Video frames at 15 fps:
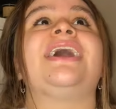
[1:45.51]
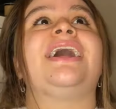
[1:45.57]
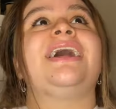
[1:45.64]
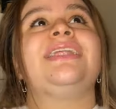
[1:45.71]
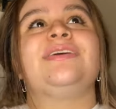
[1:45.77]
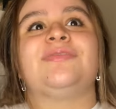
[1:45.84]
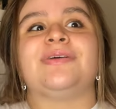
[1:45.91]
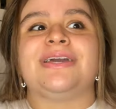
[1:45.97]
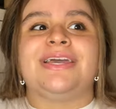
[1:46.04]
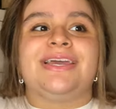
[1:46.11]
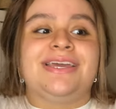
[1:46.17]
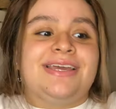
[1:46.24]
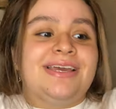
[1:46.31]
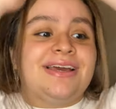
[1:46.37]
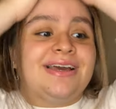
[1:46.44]
Anyway,
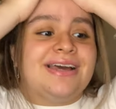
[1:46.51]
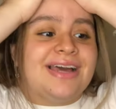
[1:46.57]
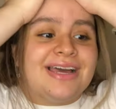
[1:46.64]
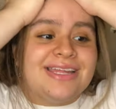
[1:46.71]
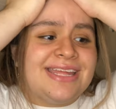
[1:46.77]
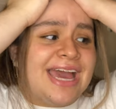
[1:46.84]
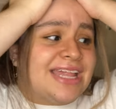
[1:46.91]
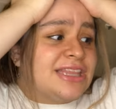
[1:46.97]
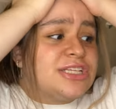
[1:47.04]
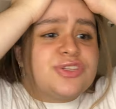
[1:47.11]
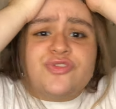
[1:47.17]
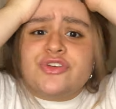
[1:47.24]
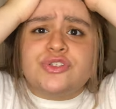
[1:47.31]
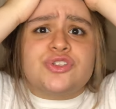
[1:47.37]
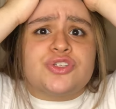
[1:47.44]
yeah,
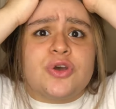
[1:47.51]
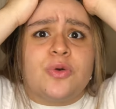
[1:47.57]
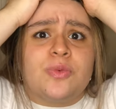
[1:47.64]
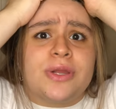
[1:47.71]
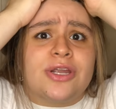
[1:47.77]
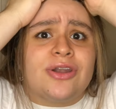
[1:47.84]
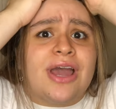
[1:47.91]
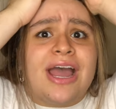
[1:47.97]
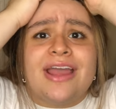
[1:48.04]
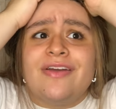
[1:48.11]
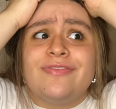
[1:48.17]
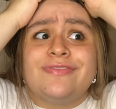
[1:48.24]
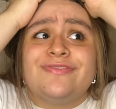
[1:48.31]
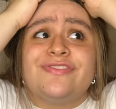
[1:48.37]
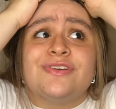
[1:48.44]
this feels so weird. I
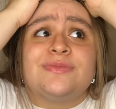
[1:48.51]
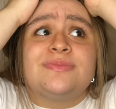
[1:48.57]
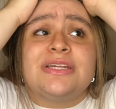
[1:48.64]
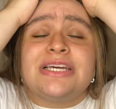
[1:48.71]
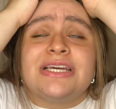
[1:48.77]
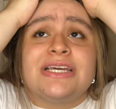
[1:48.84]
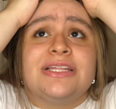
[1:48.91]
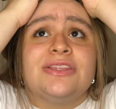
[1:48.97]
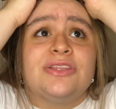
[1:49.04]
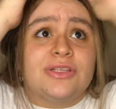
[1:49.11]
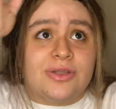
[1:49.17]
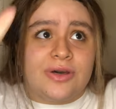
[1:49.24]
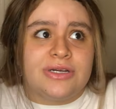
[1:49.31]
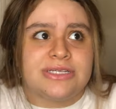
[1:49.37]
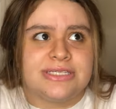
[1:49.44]
haven't filmed in the
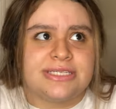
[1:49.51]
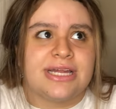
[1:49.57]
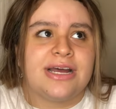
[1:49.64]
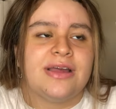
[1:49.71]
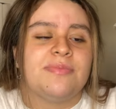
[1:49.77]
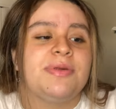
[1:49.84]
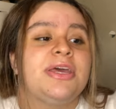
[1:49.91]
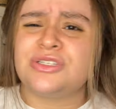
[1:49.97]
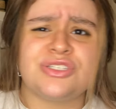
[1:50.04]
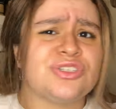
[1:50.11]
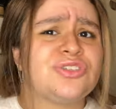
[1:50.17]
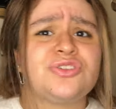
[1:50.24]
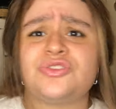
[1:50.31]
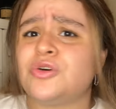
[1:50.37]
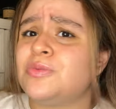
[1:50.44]
longest time.
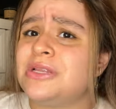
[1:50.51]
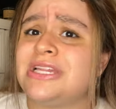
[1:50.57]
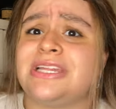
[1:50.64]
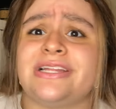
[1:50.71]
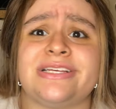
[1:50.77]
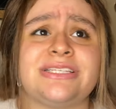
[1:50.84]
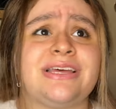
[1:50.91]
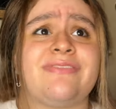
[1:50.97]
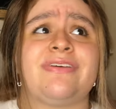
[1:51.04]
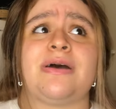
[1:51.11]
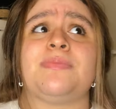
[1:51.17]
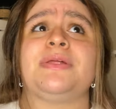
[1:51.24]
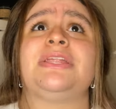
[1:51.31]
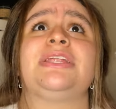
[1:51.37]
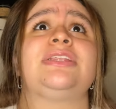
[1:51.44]
So many things have
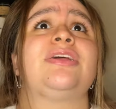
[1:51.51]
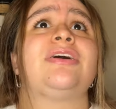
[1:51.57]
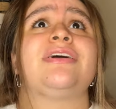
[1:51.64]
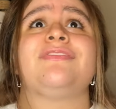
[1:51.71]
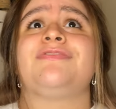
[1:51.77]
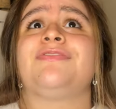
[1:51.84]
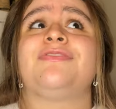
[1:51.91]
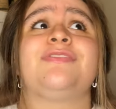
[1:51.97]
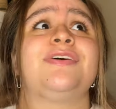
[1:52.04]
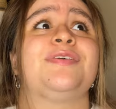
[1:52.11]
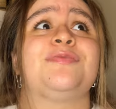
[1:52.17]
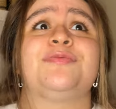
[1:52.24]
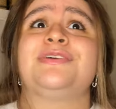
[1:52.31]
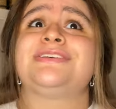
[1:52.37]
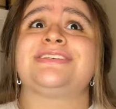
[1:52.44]
happened in life
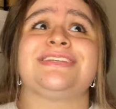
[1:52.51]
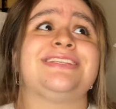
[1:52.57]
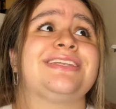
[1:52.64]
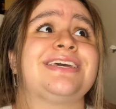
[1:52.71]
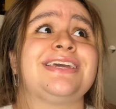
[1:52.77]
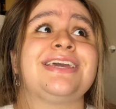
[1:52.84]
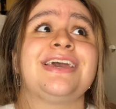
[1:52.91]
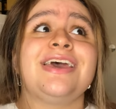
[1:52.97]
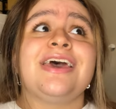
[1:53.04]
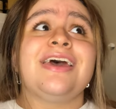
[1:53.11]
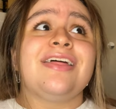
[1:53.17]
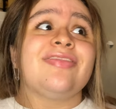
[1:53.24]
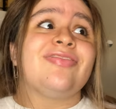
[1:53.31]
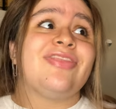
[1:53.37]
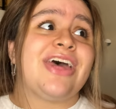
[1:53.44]
recently
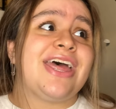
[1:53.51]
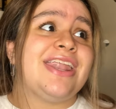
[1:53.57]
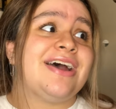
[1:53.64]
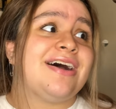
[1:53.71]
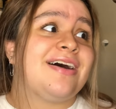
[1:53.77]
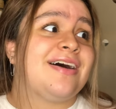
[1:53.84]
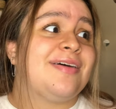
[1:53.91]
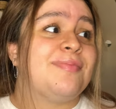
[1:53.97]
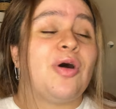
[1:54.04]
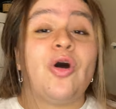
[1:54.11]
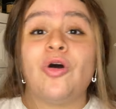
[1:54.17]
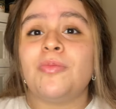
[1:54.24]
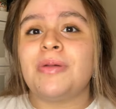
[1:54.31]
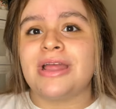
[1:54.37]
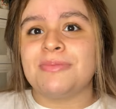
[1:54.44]
that
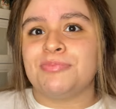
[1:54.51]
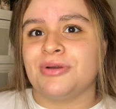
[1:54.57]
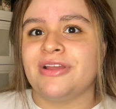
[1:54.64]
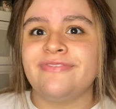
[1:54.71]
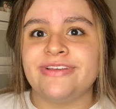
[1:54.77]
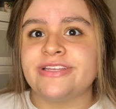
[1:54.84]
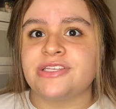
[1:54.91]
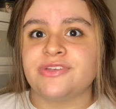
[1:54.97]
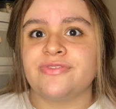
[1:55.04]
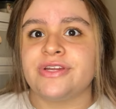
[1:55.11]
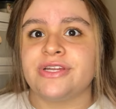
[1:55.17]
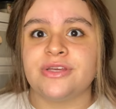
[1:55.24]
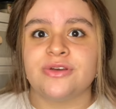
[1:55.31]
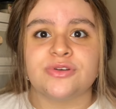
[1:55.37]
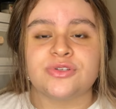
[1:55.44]
all my previous
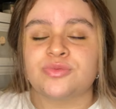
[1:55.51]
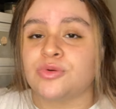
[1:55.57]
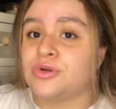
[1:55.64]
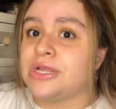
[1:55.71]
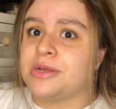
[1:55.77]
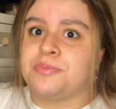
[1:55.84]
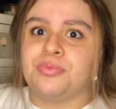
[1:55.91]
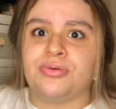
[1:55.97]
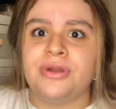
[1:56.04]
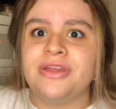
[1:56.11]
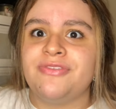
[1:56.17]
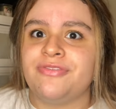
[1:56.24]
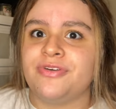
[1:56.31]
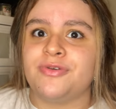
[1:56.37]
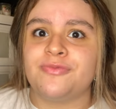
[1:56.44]
videos were like
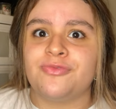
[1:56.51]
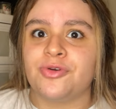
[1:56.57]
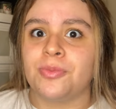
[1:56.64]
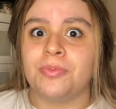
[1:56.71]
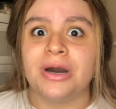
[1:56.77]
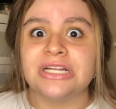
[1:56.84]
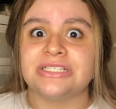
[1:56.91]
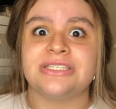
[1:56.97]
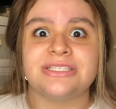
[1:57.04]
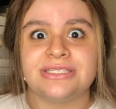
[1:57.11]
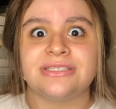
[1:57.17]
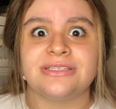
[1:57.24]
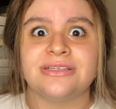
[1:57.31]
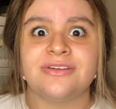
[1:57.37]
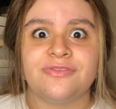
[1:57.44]
pre-filmed from
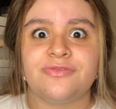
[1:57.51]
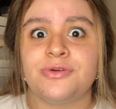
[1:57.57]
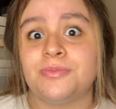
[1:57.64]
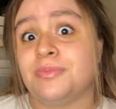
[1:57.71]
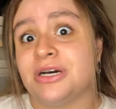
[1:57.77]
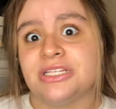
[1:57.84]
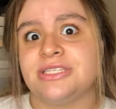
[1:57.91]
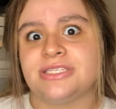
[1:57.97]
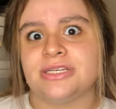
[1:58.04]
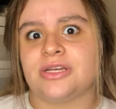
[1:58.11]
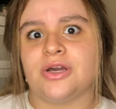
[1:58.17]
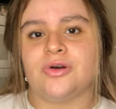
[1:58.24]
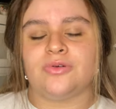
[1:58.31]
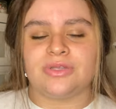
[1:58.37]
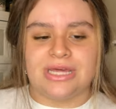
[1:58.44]
months
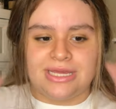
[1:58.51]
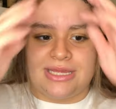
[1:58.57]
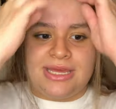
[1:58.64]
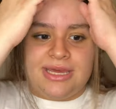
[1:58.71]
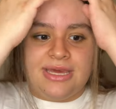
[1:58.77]
ago. Like,